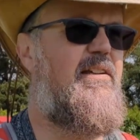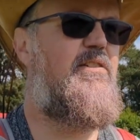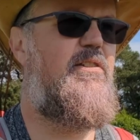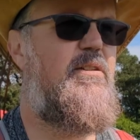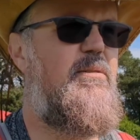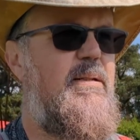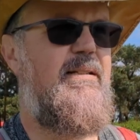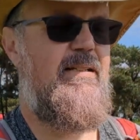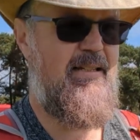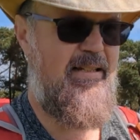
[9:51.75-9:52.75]
as you do.
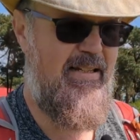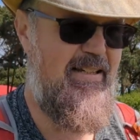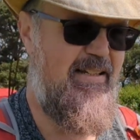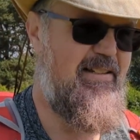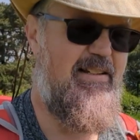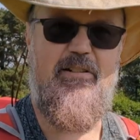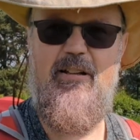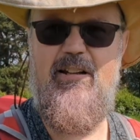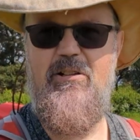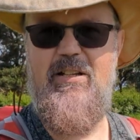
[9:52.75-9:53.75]

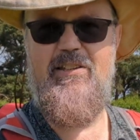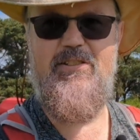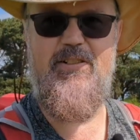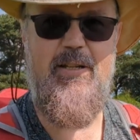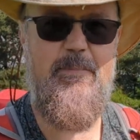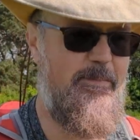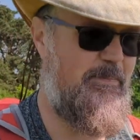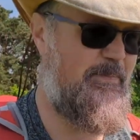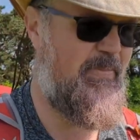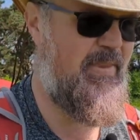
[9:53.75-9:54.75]
Quite a long history.
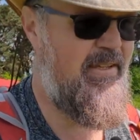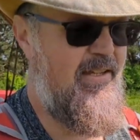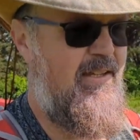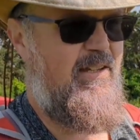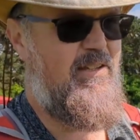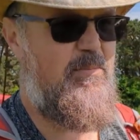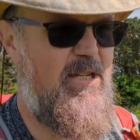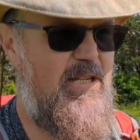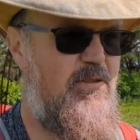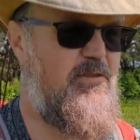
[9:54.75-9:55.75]
It's
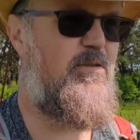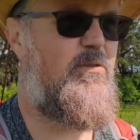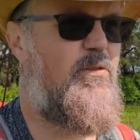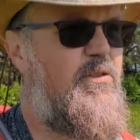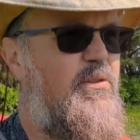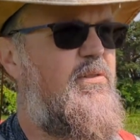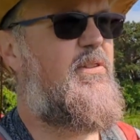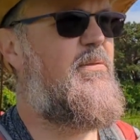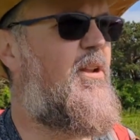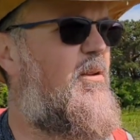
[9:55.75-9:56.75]
been used for all
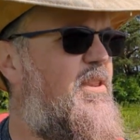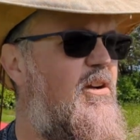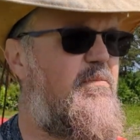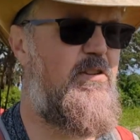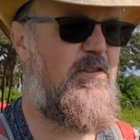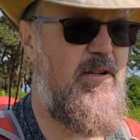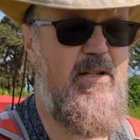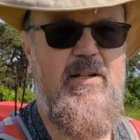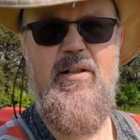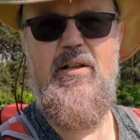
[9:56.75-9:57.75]
sorts. Well, the obvious
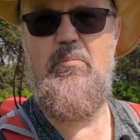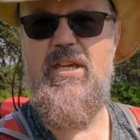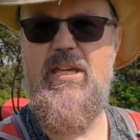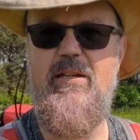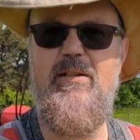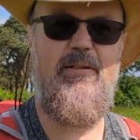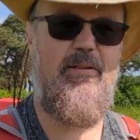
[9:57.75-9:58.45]
beacon